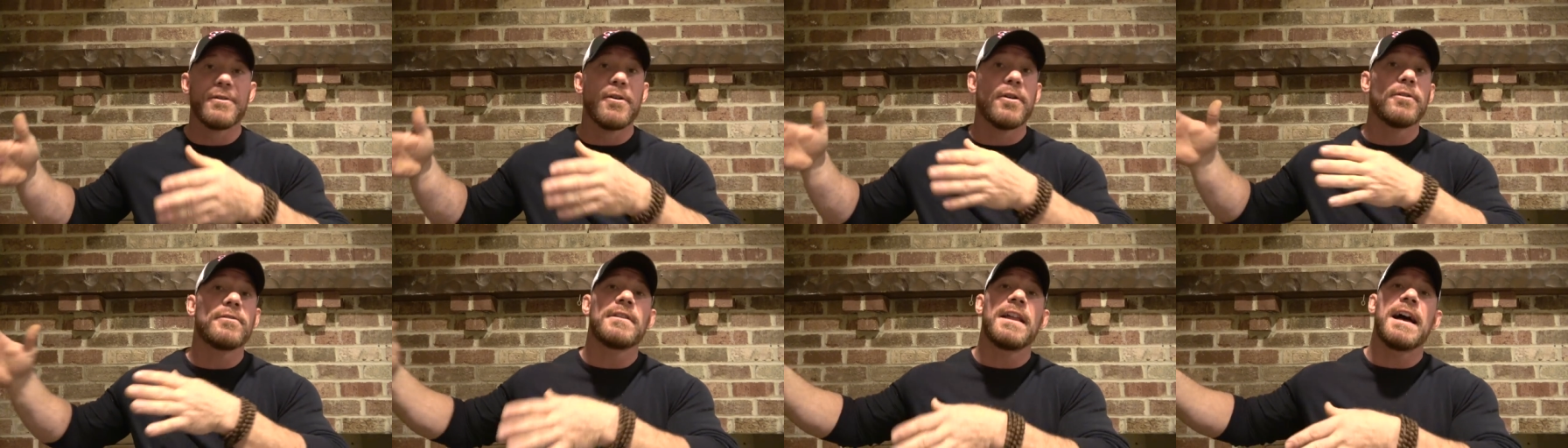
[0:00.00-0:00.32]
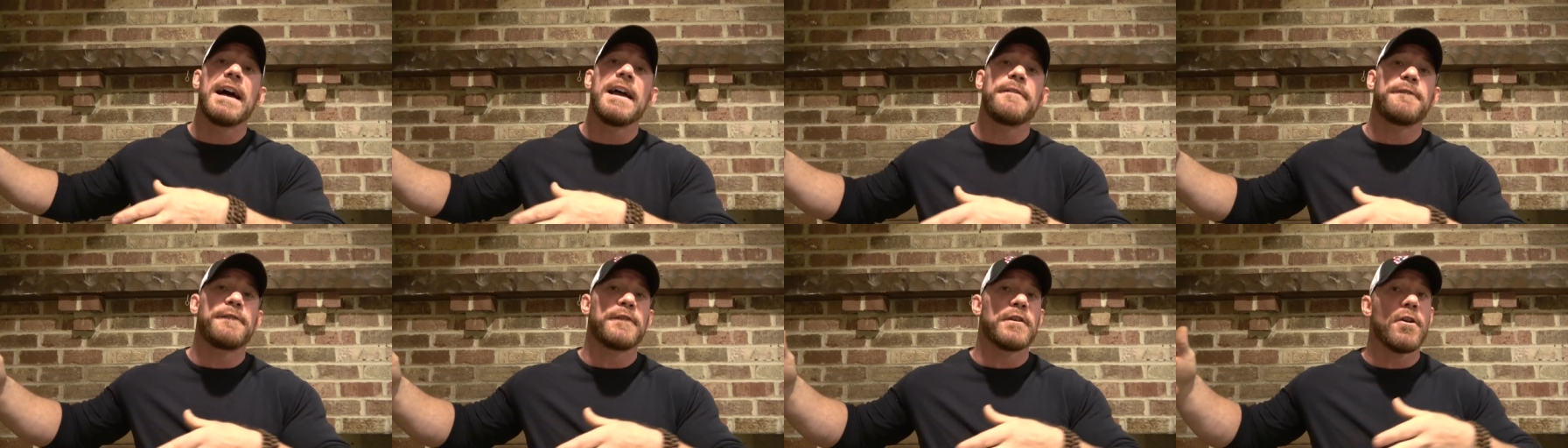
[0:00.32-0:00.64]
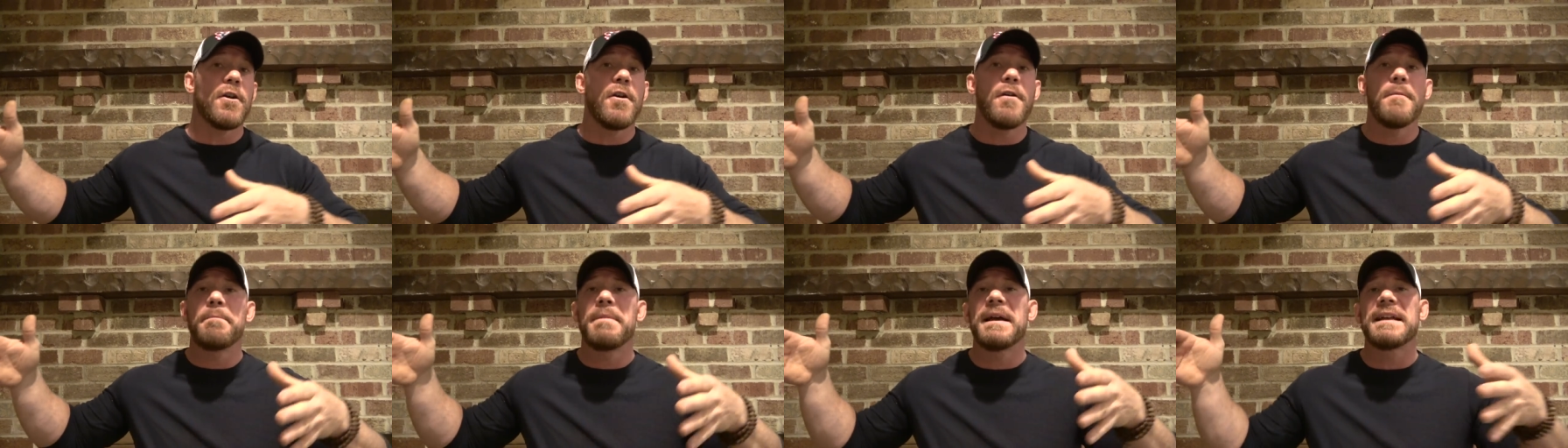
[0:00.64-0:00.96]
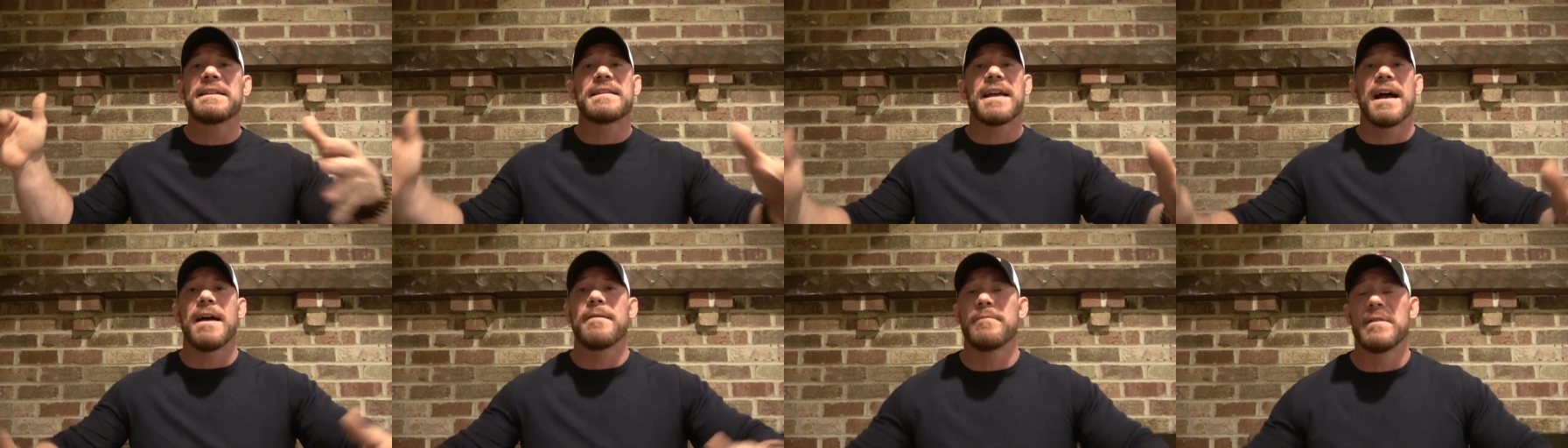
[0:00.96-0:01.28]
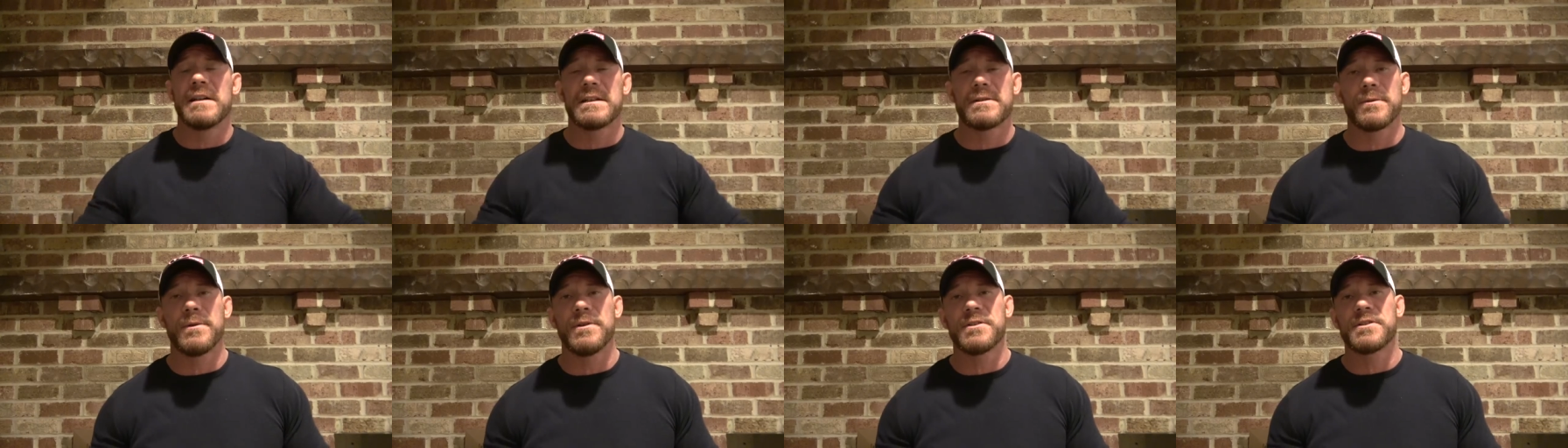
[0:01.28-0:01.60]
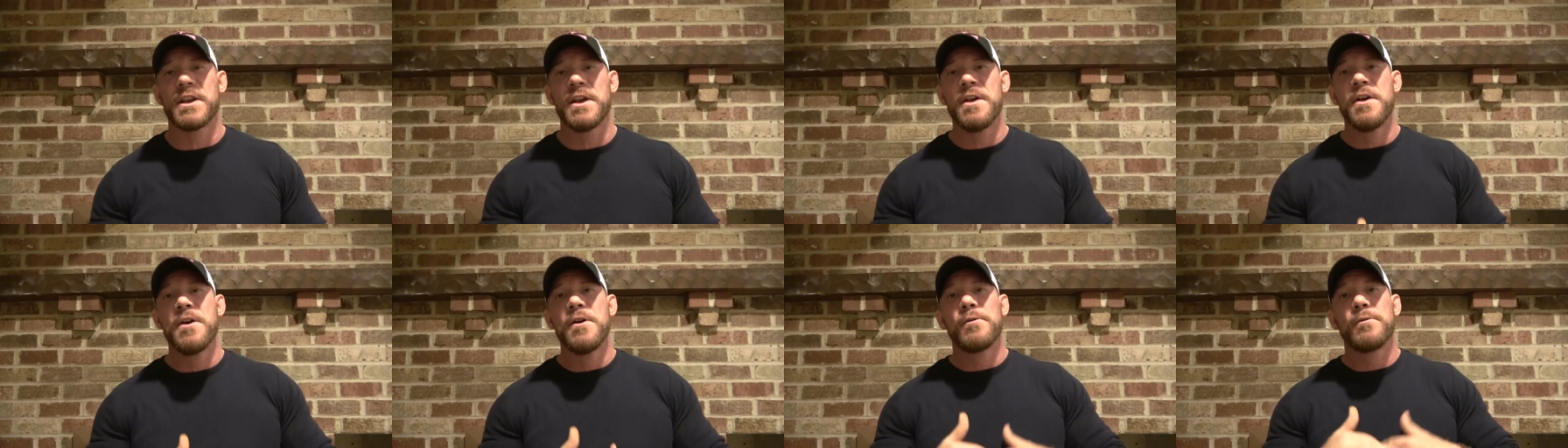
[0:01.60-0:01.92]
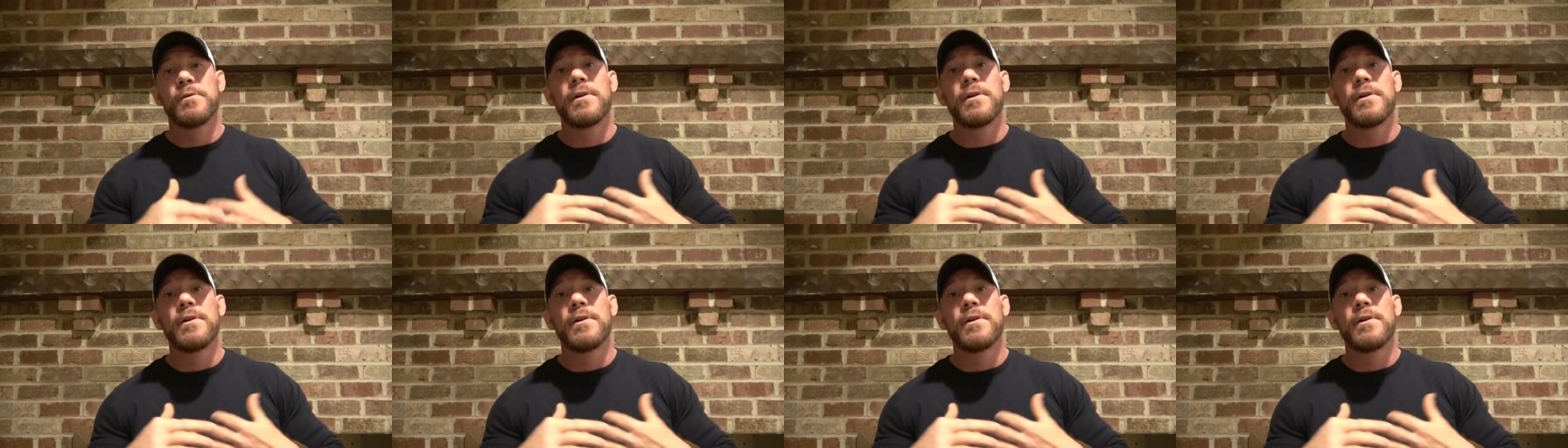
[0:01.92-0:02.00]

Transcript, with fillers: your own life, your own bedtime rituals,